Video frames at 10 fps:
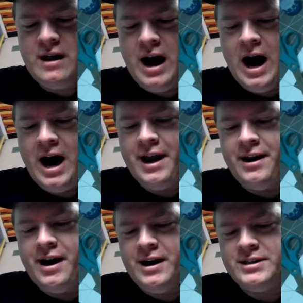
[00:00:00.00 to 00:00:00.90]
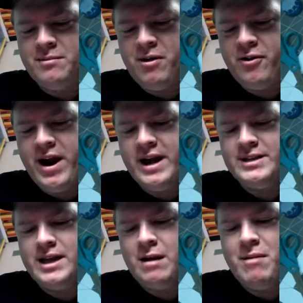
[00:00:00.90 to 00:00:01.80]
on some other hands
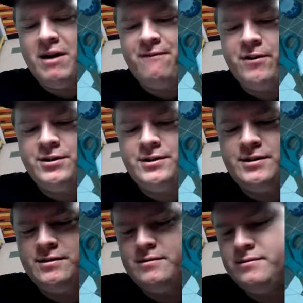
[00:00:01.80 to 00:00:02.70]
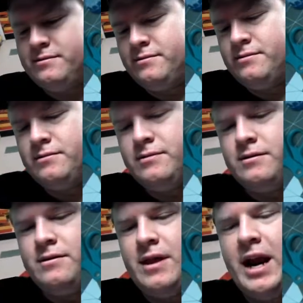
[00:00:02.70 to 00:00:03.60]
that I made first
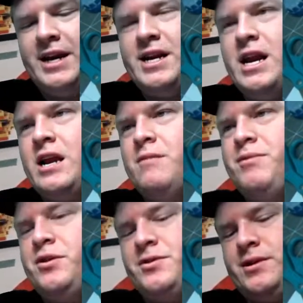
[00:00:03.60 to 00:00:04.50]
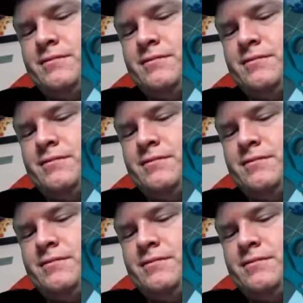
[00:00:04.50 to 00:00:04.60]
that I didn't end up using.